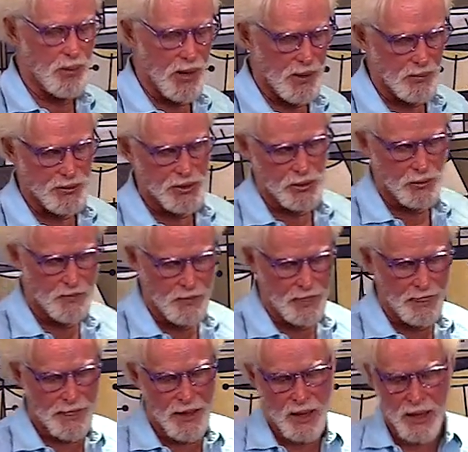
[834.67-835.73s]
problem too.
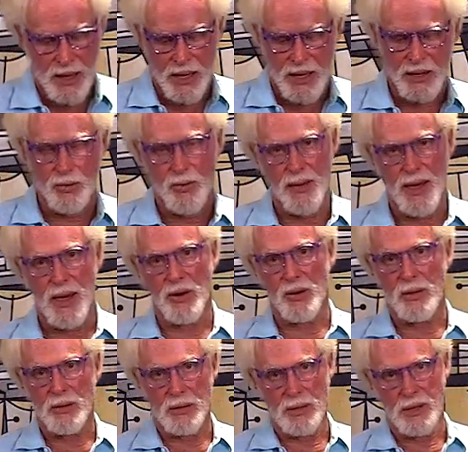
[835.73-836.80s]
Either that
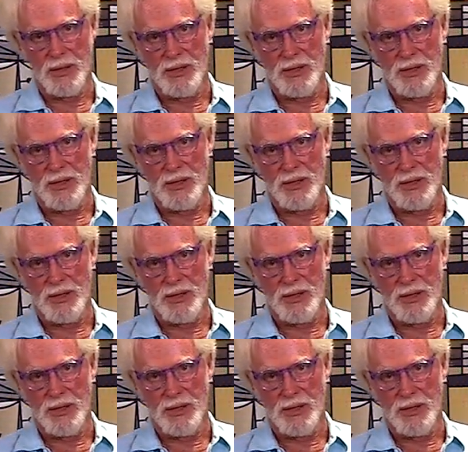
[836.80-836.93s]
or uh,